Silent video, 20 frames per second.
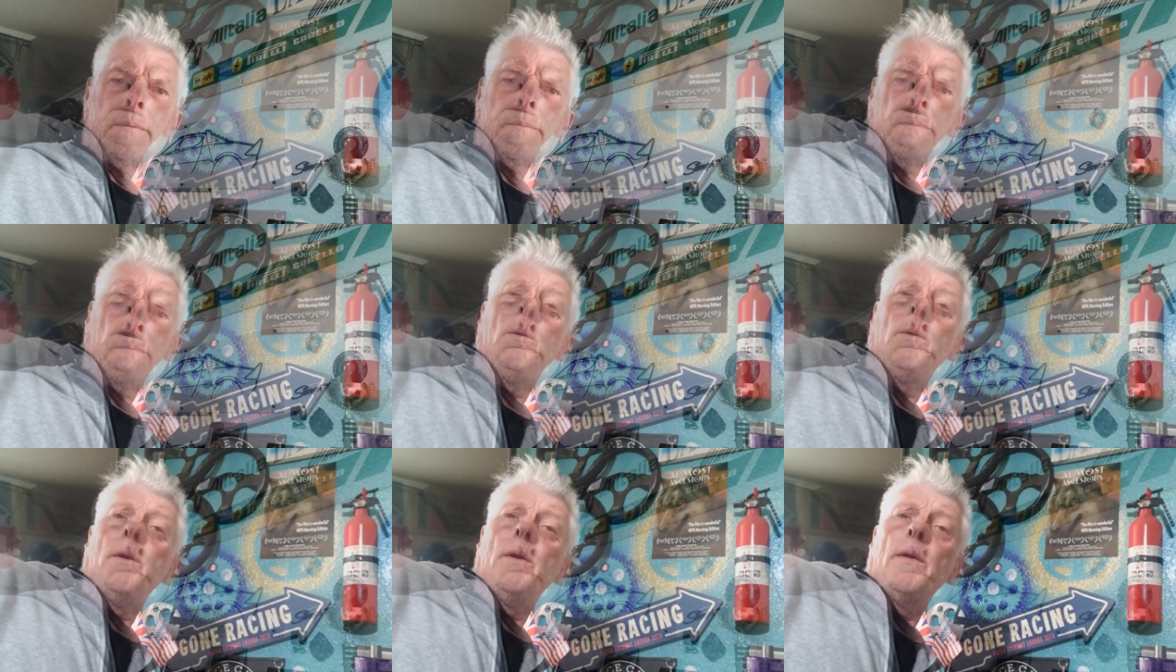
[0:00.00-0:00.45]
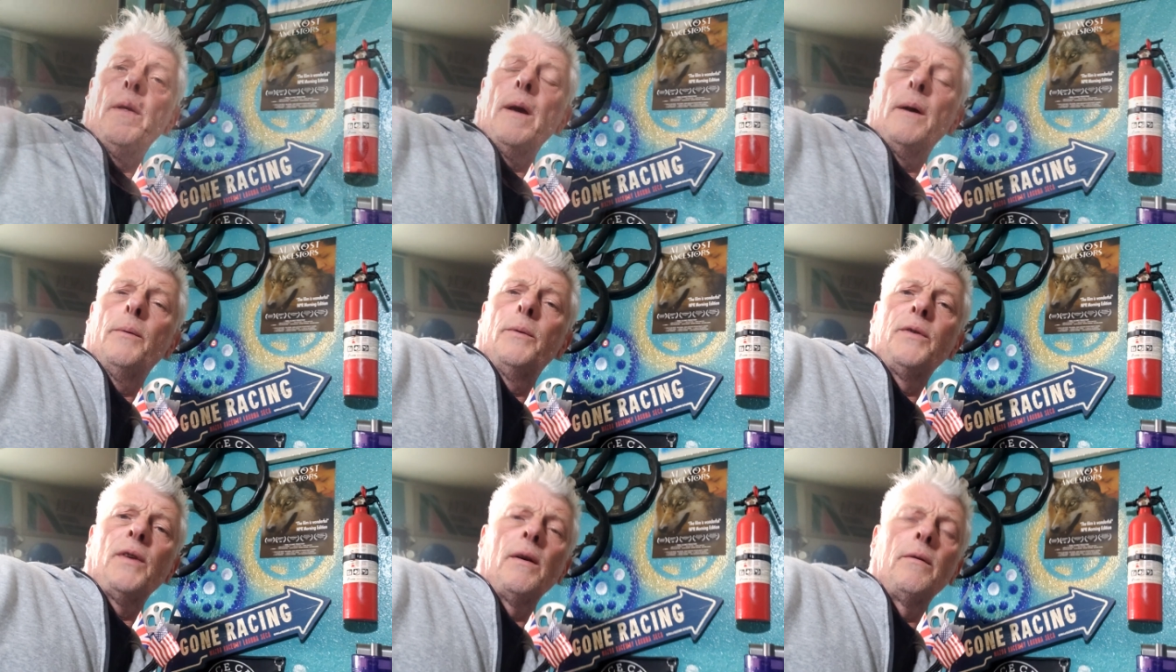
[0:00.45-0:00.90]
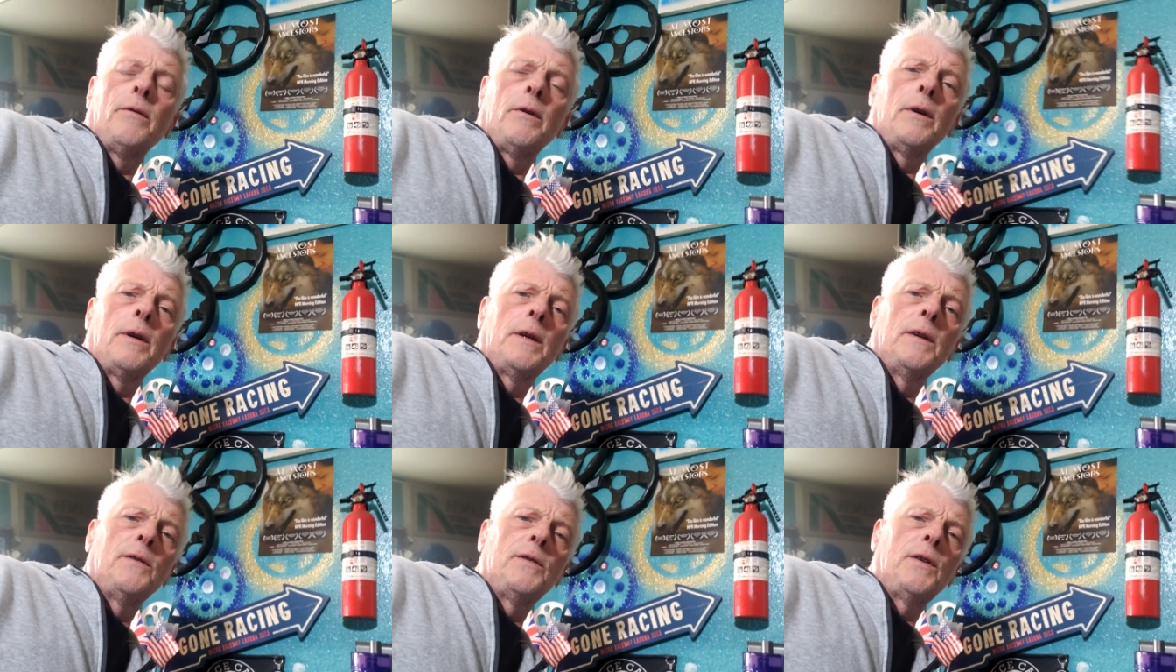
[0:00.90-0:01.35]
Not that that was
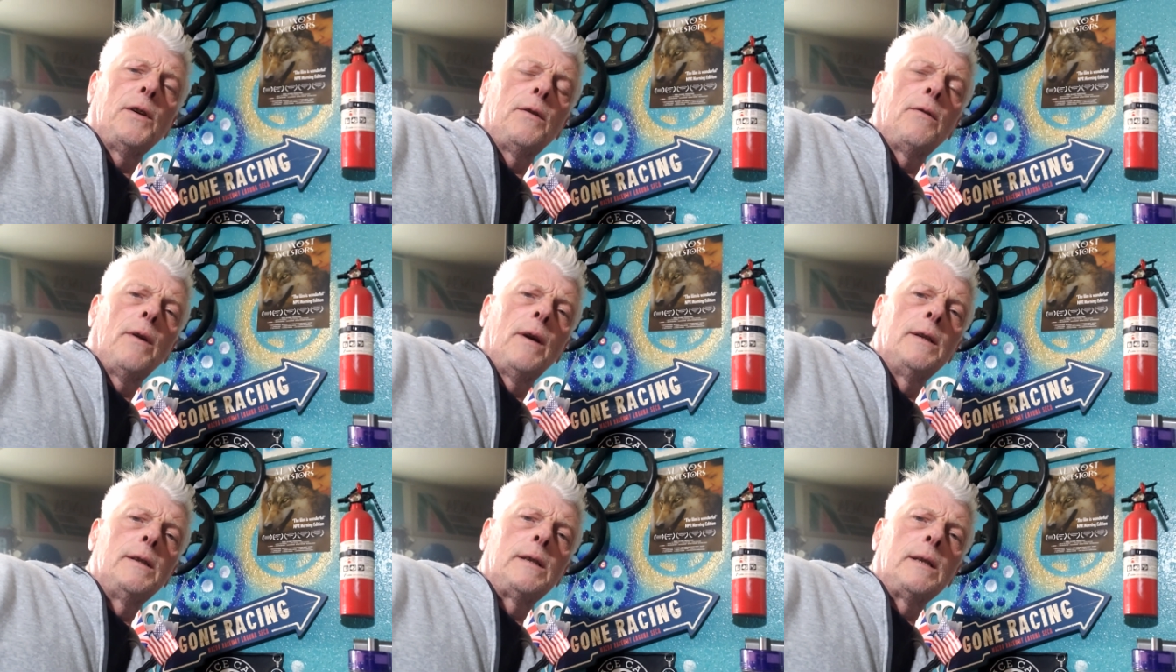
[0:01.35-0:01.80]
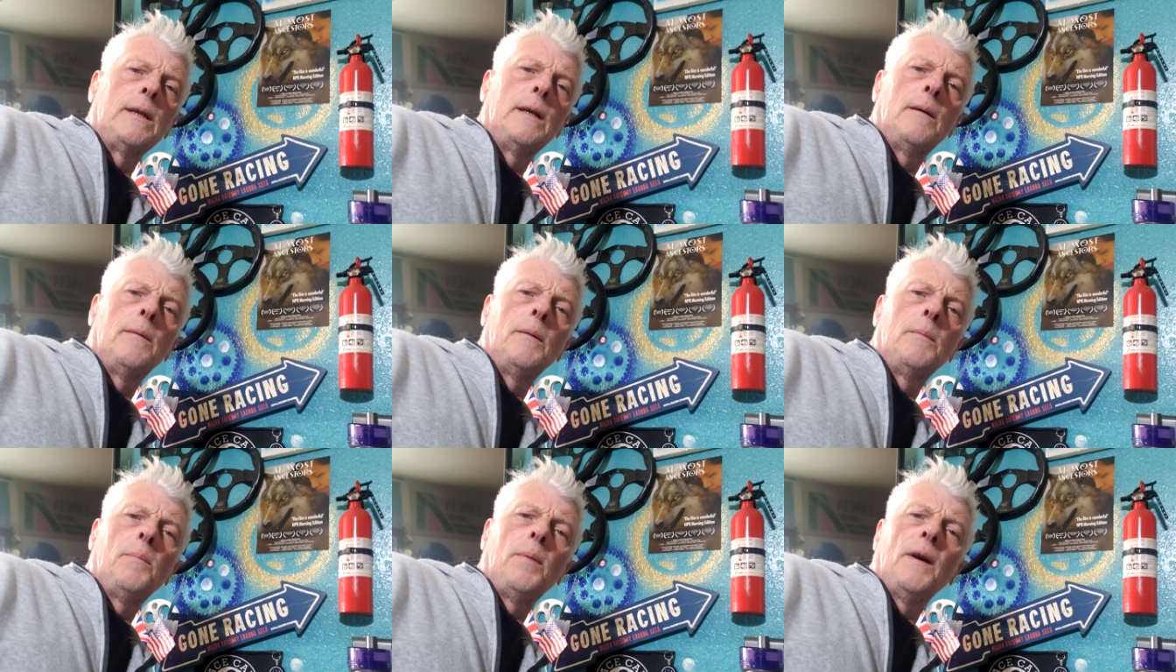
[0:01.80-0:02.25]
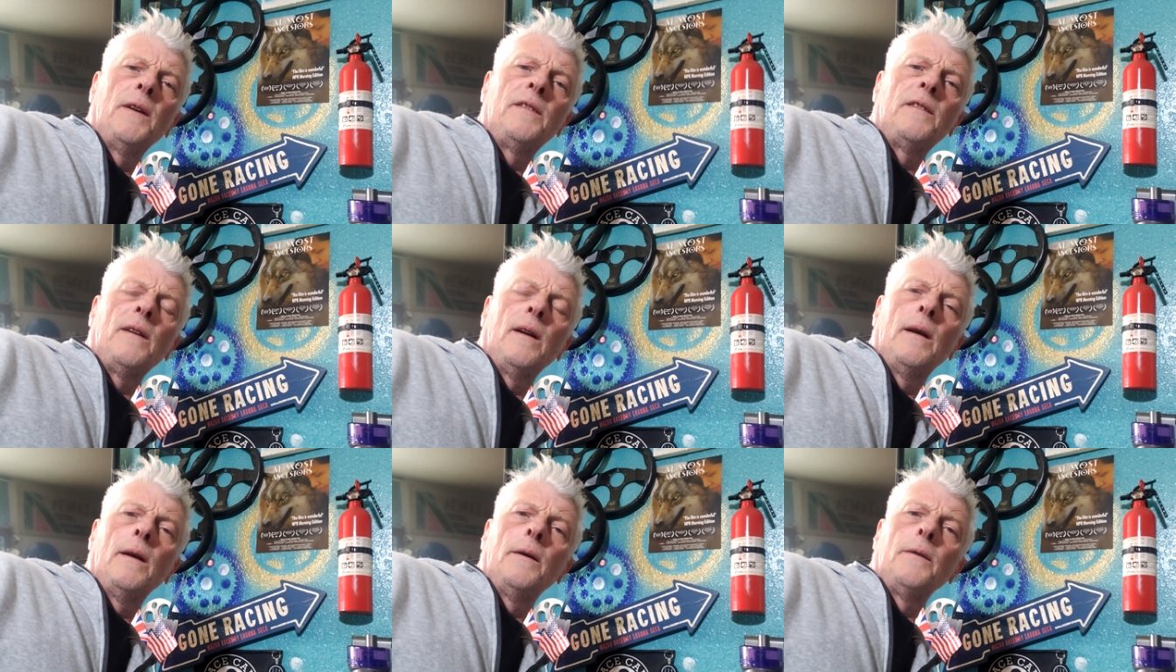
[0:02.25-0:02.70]
ever a consideration. I mean,
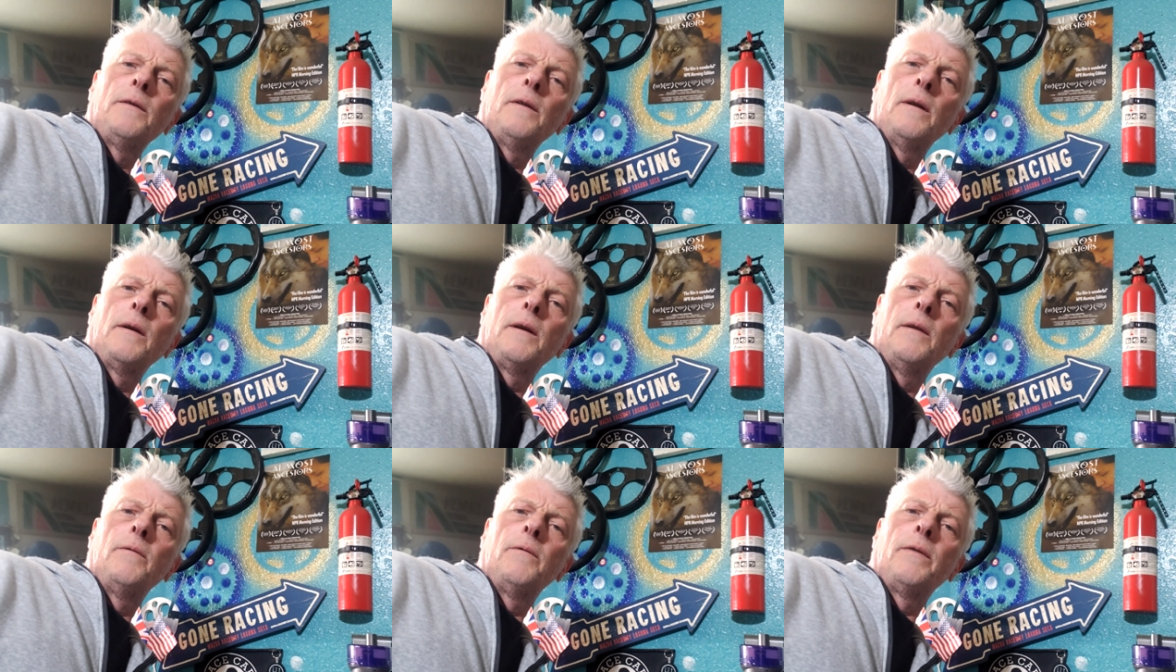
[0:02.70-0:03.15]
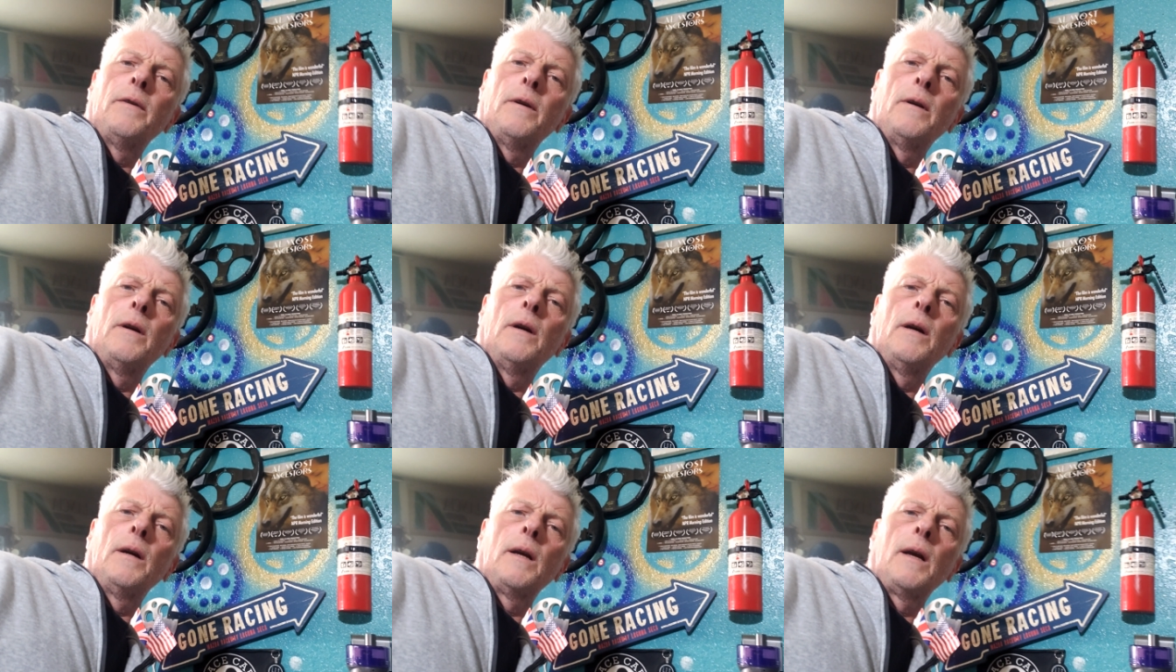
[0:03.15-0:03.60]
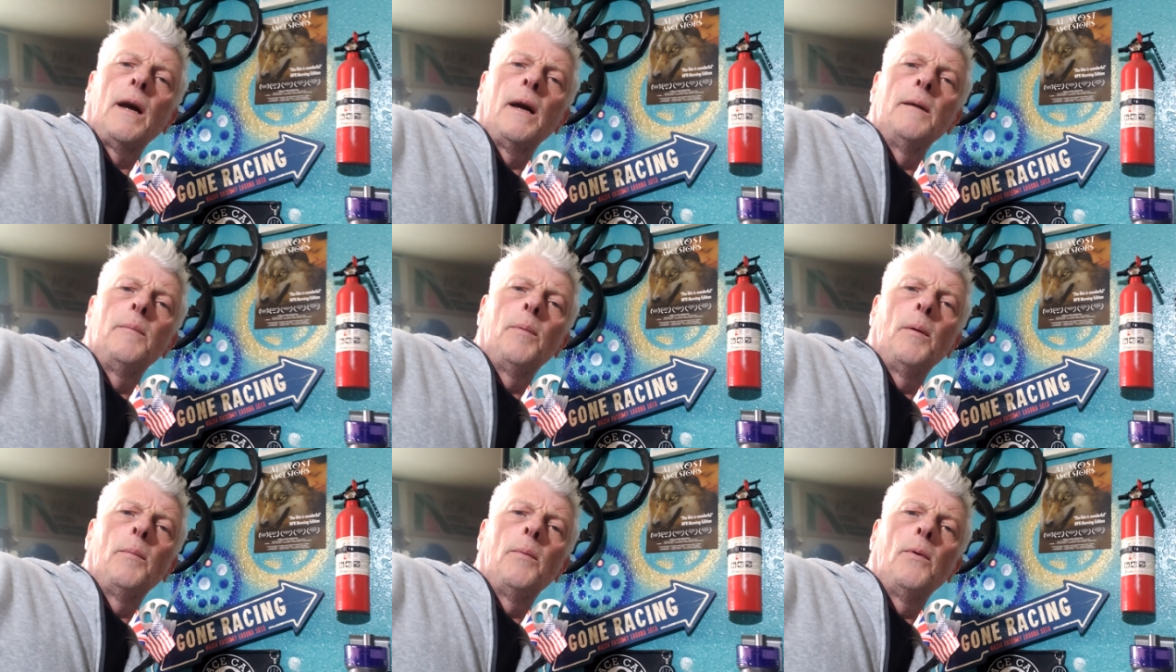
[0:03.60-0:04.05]
basically, I was looking for a
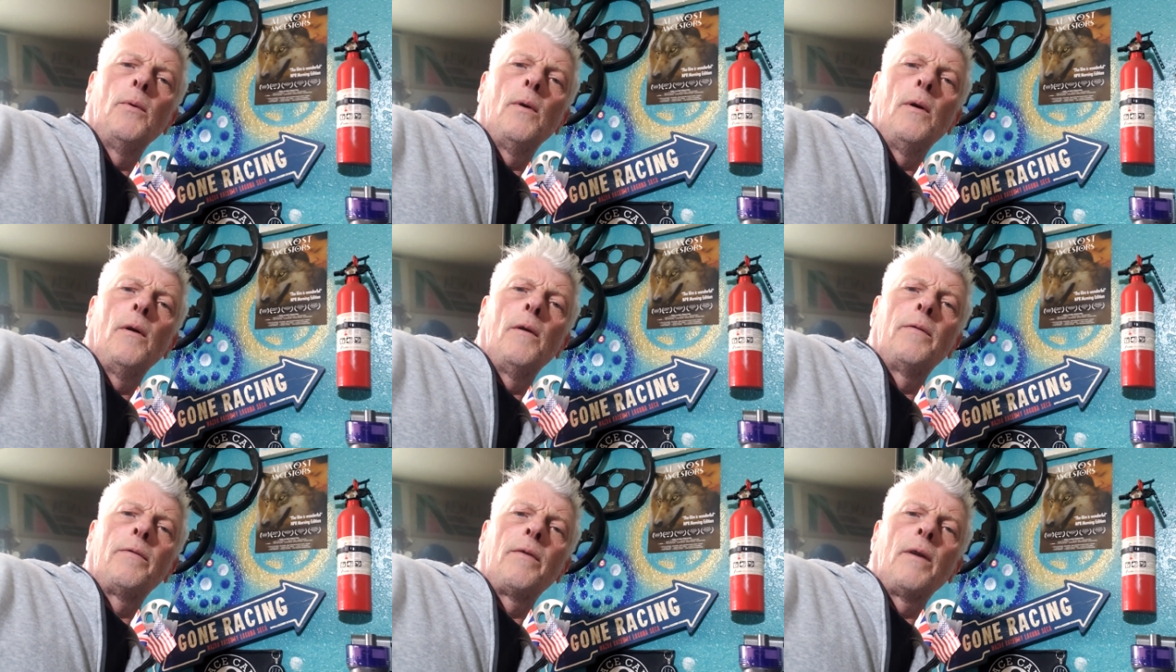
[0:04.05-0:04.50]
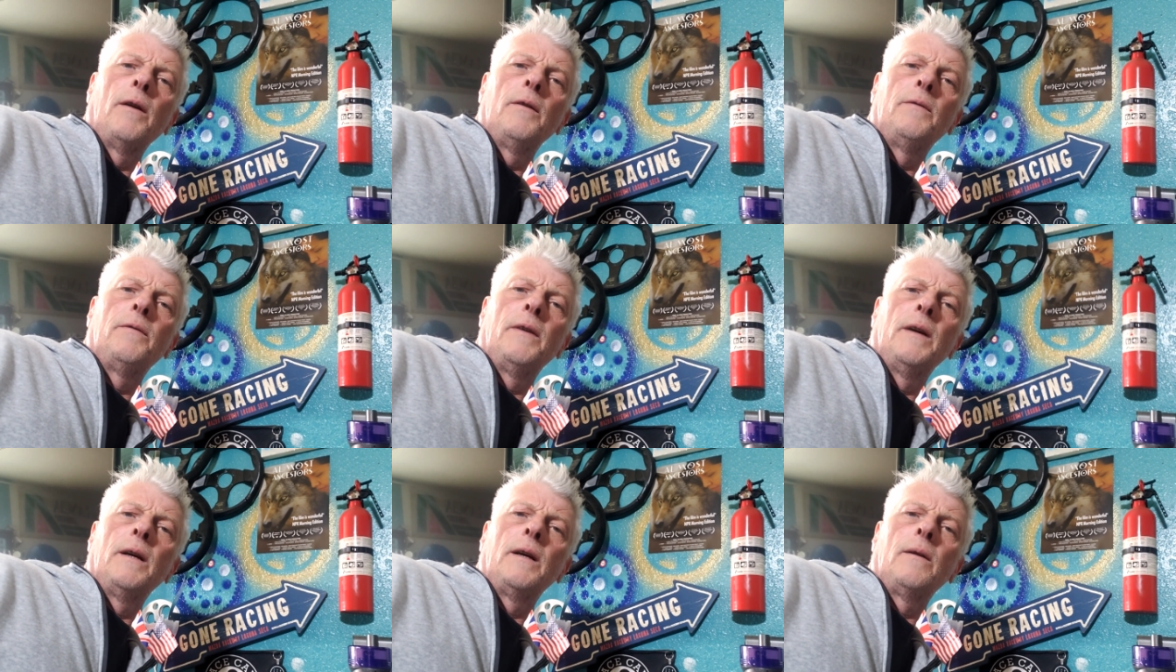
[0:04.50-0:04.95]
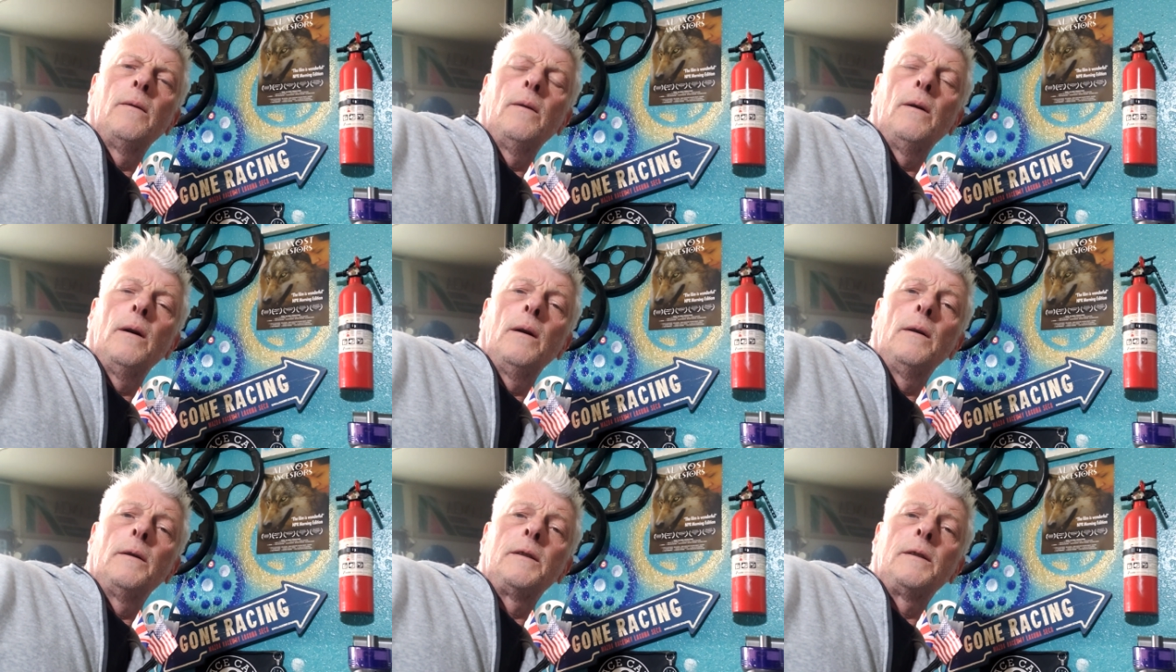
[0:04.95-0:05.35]
capable off road vehicle. I